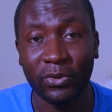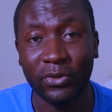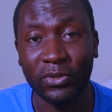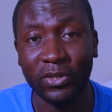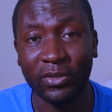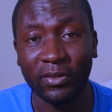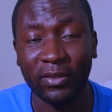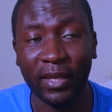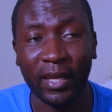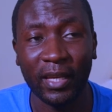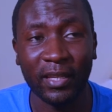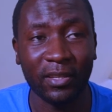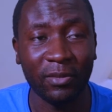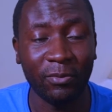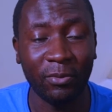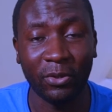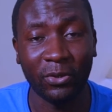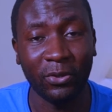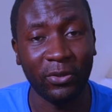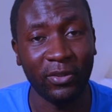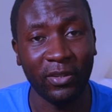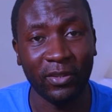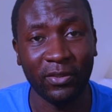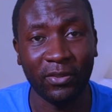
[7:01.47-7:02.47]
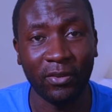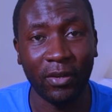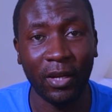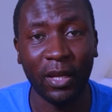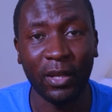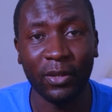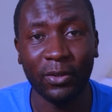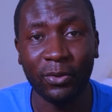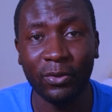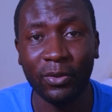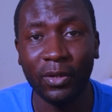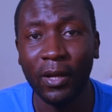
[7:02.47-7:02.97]
just get it because it's really
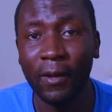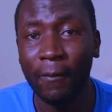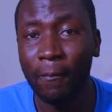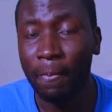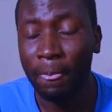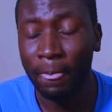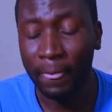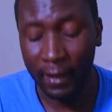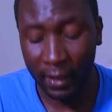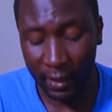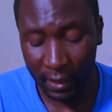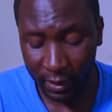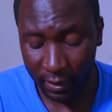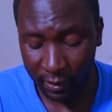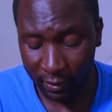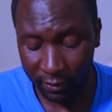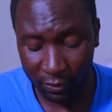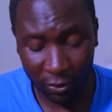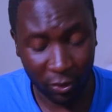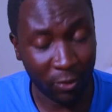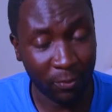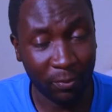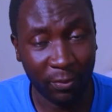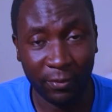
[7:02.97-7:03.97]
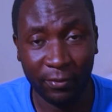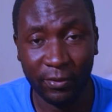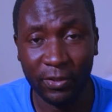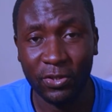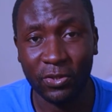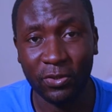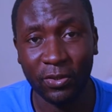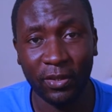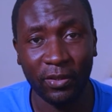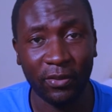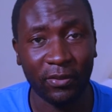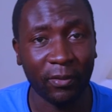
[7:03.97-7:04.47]
good. Dolby
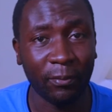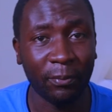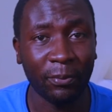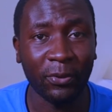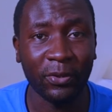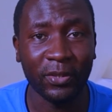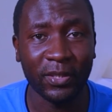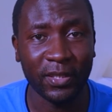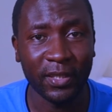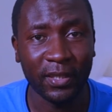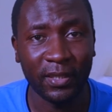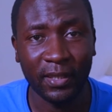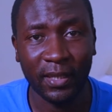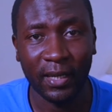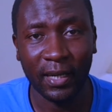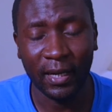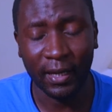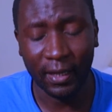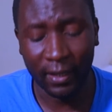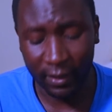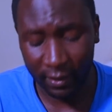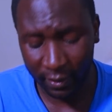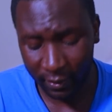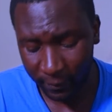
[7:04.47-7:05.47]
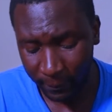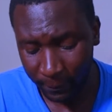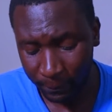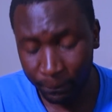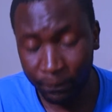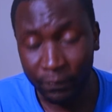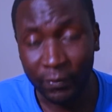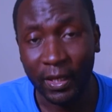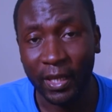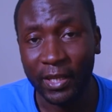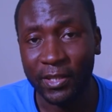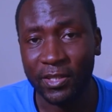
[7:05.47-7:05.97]
Vision is supported.
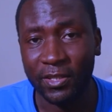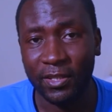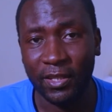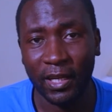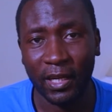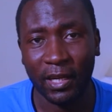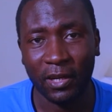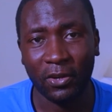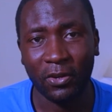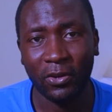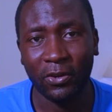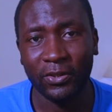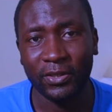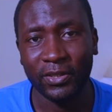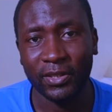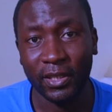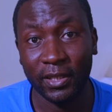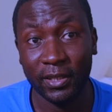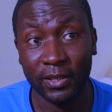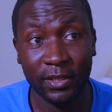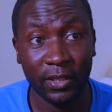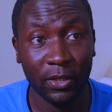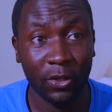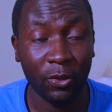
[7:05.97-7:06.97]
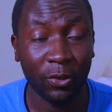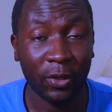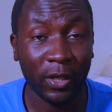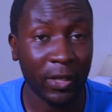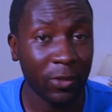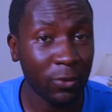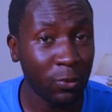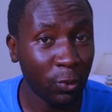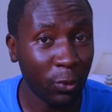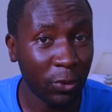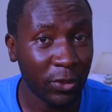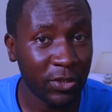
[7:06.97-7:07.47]
HDR content. You
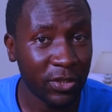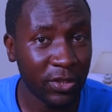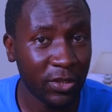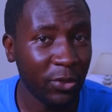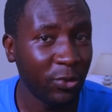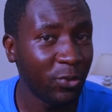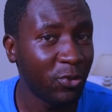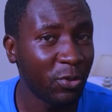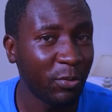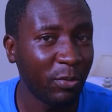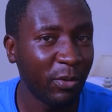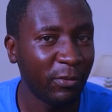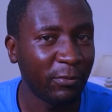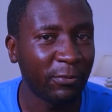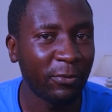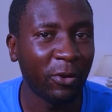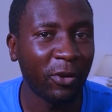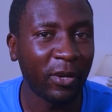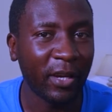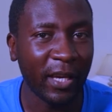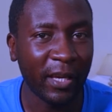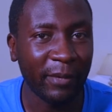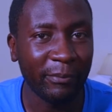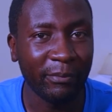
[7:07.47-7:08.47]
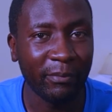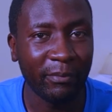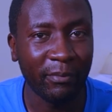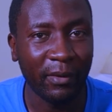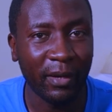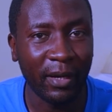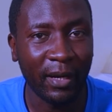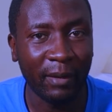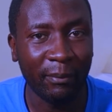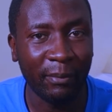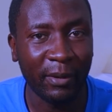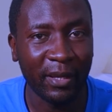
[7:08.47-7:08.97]
can't watch YouTube in
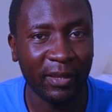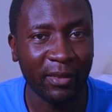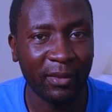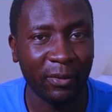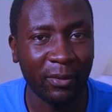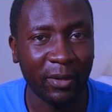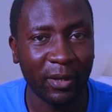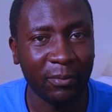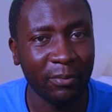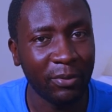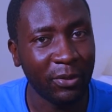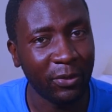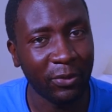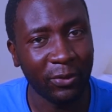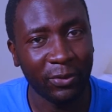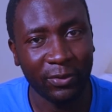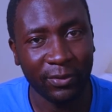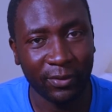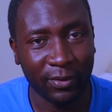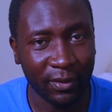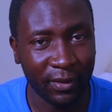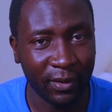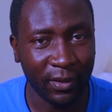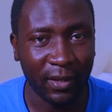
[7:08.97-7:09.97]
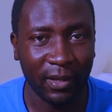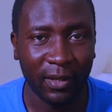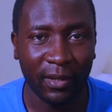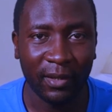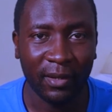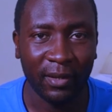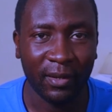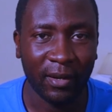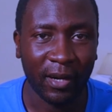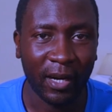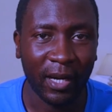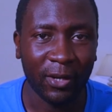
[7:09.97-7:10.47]
4K, by the way, because
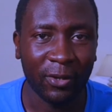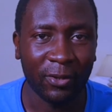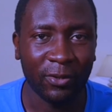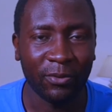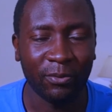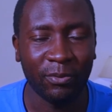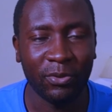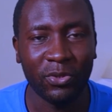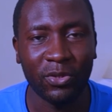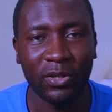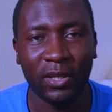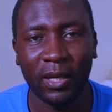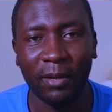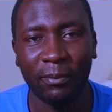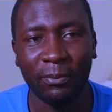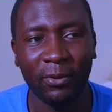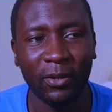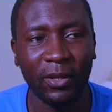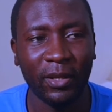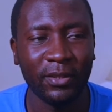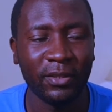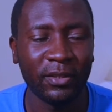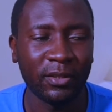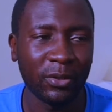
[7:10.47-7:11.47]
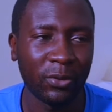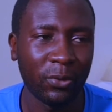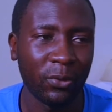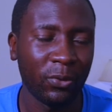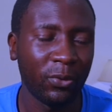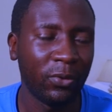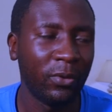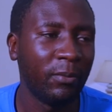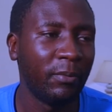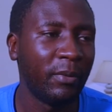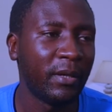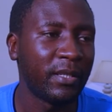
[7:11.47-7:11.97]
wrangles between Apple and
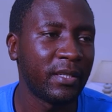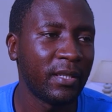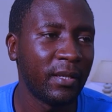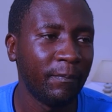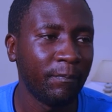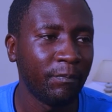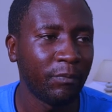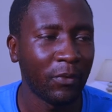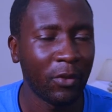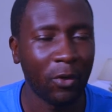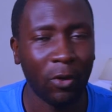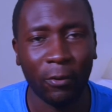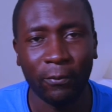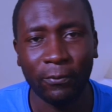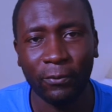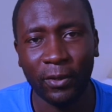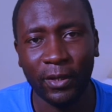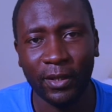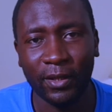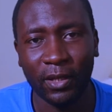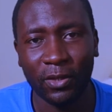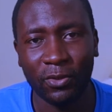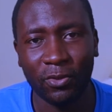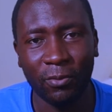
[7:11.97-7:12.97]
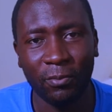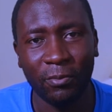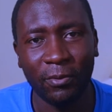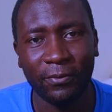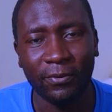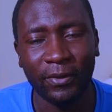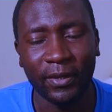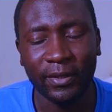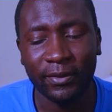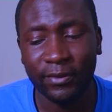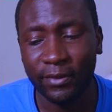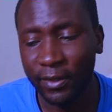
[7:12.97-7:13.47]
Google, but hopefully that will be
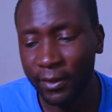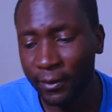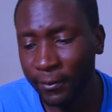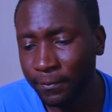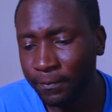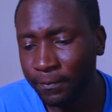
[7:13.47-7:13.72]
fixed.